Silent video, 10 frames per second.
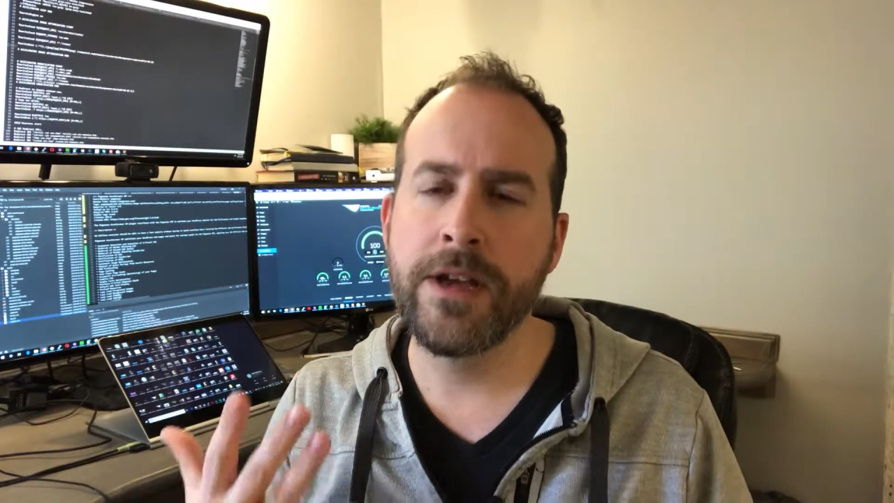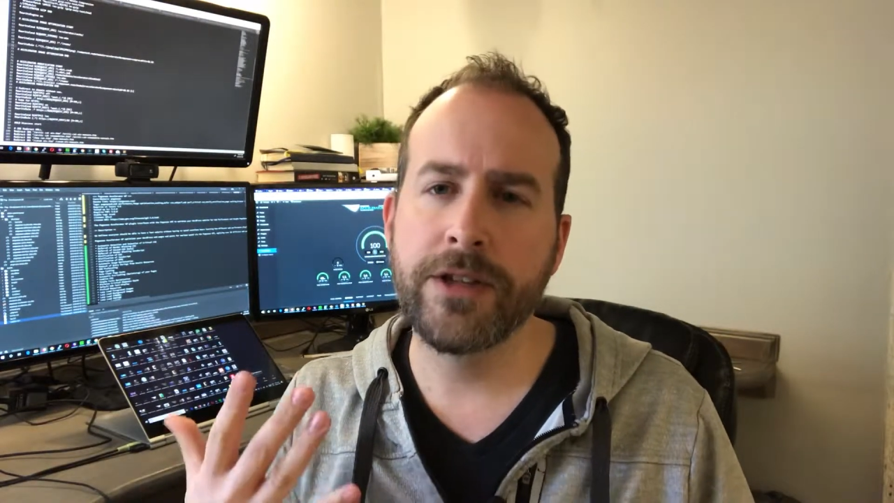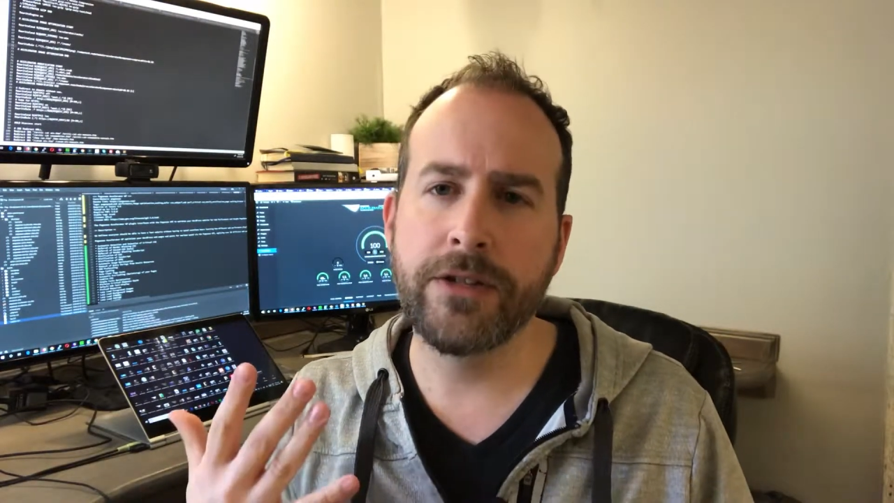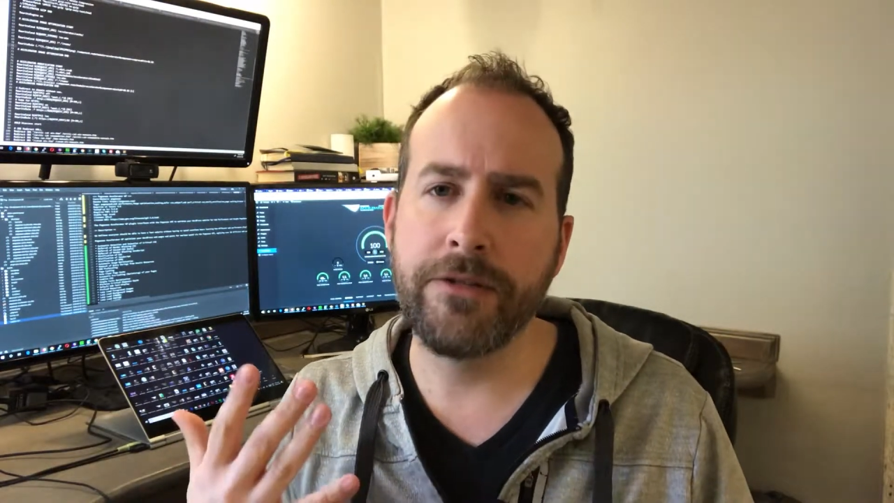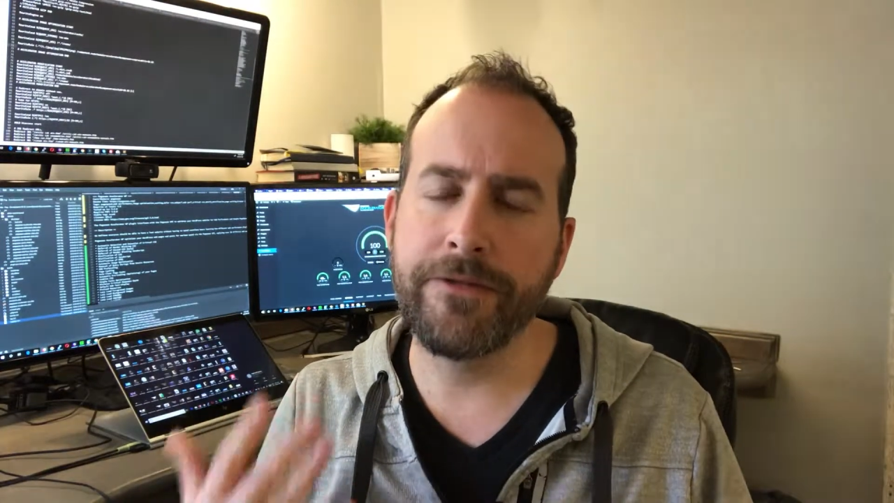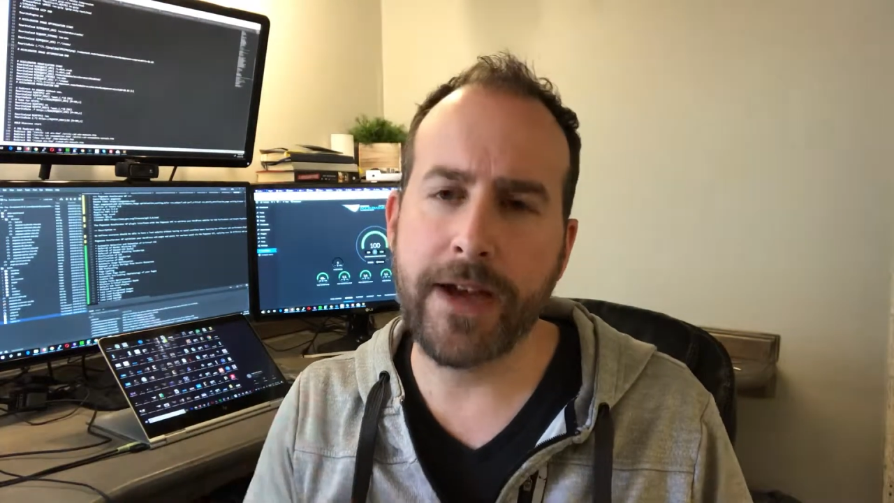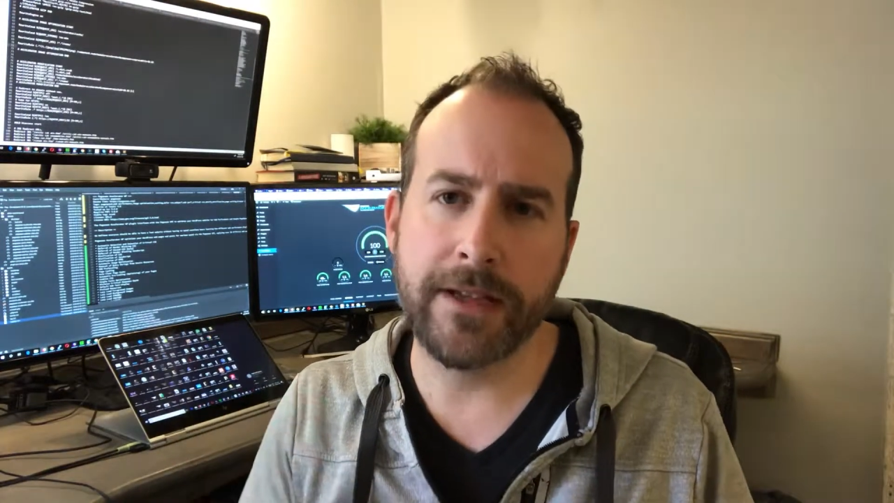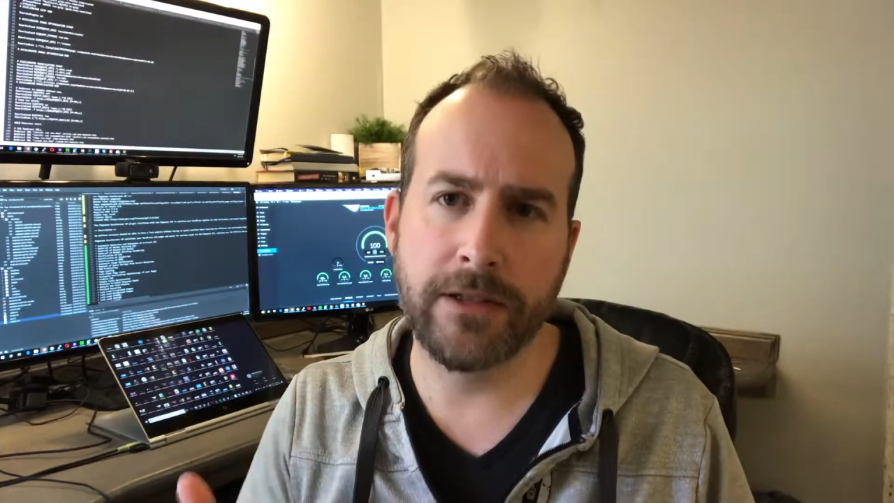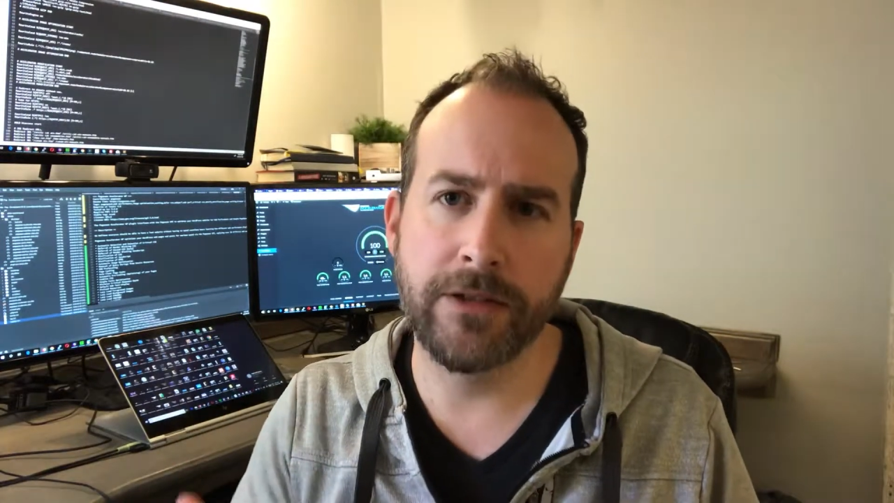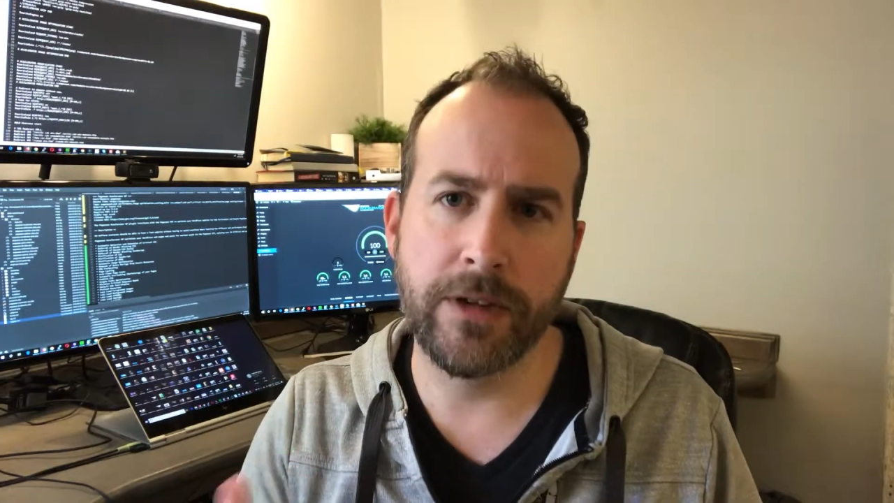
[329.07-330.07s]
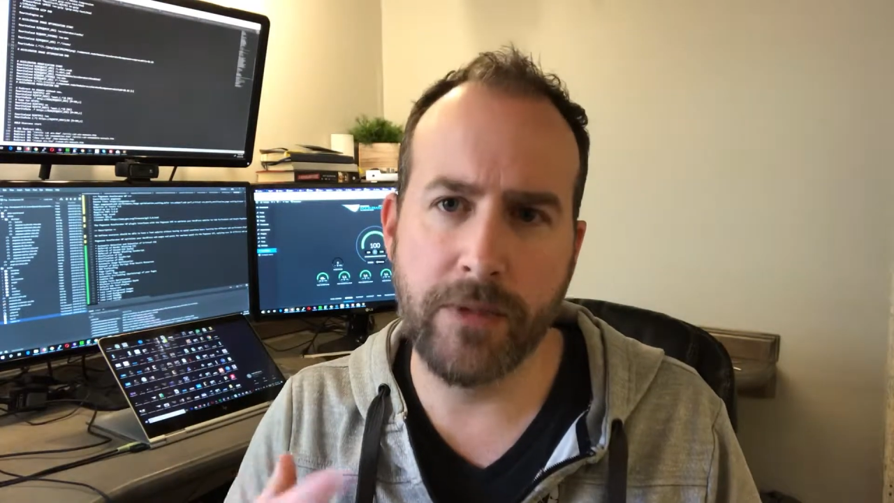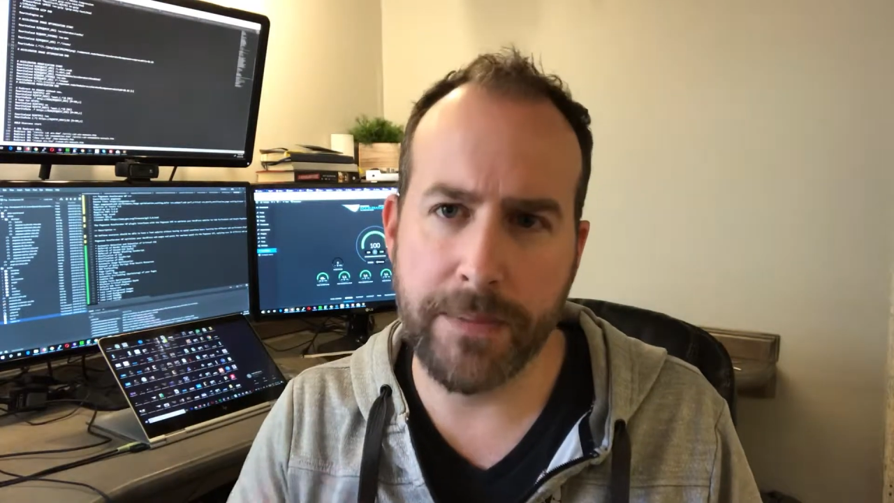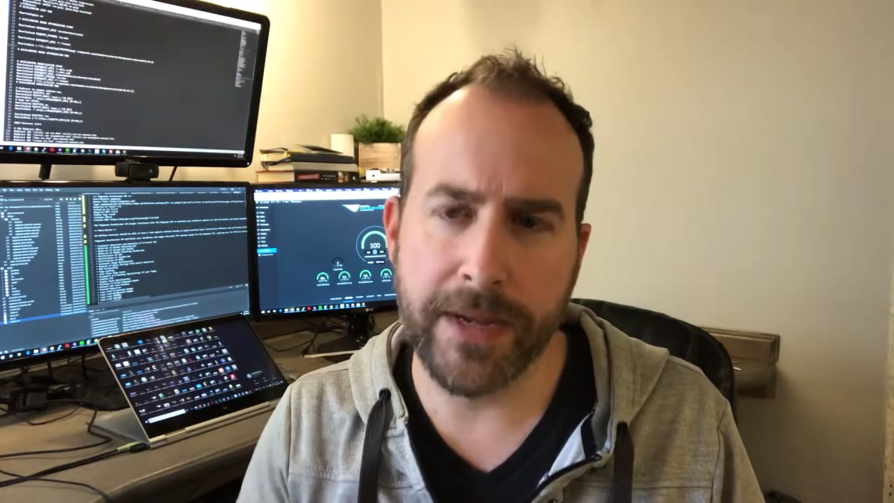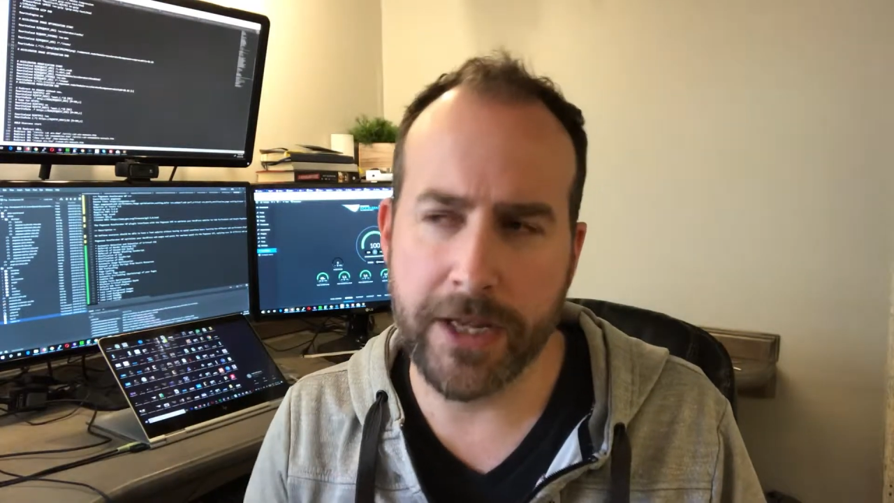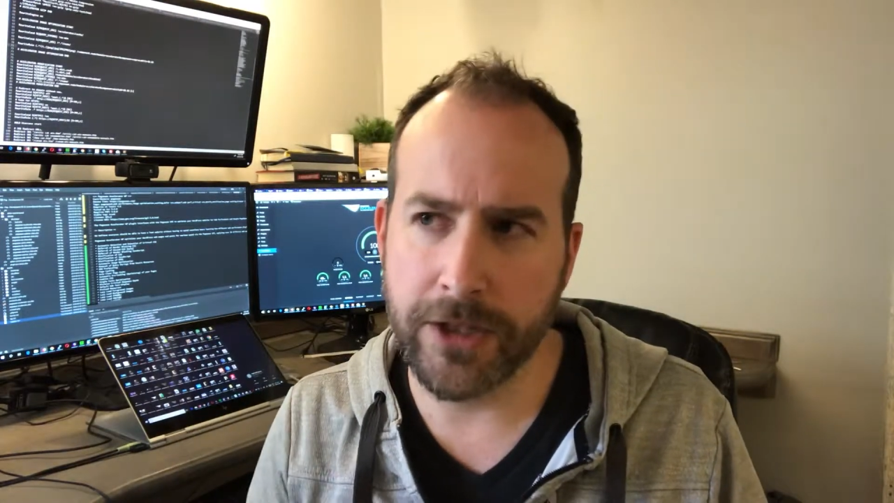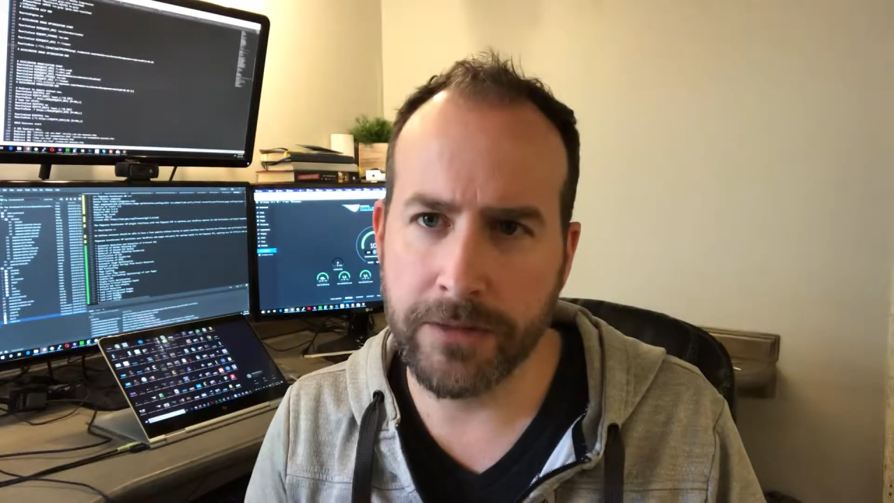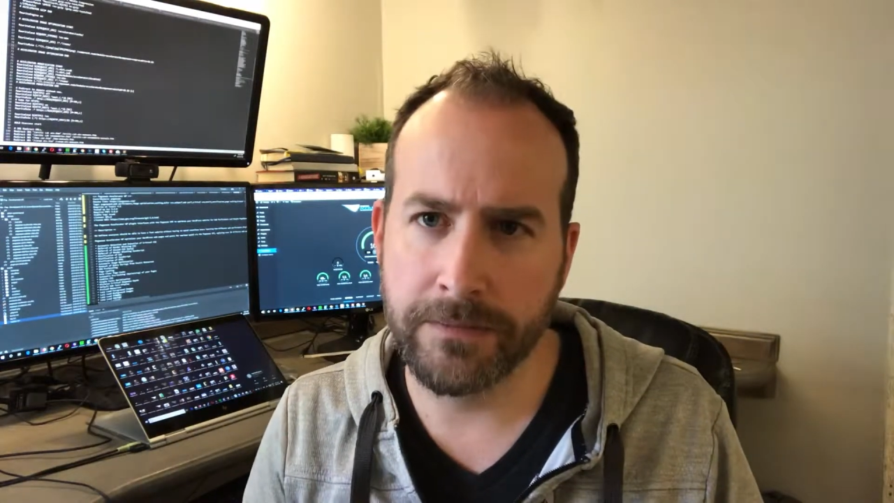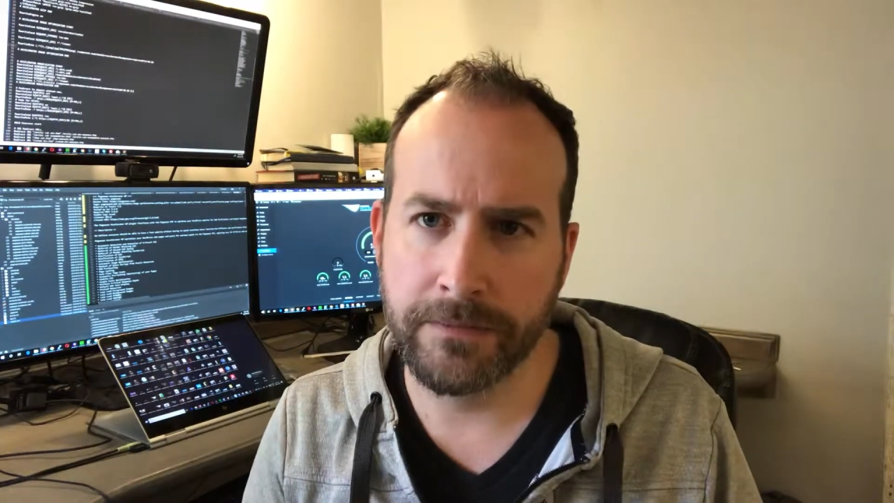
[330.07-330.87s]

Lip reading: to a fast loading web page.